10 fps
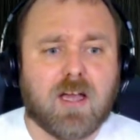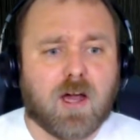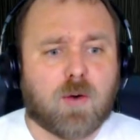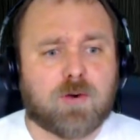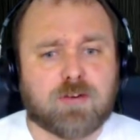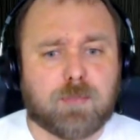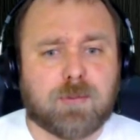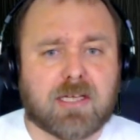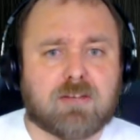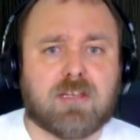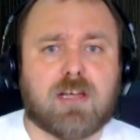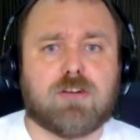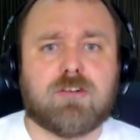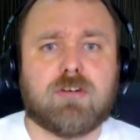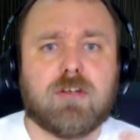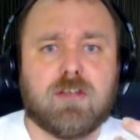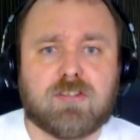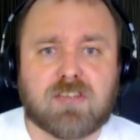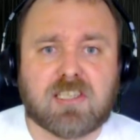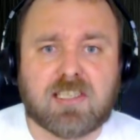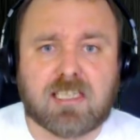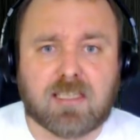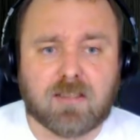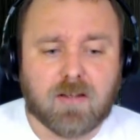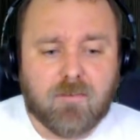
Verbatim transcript: Original PlayStation, CD.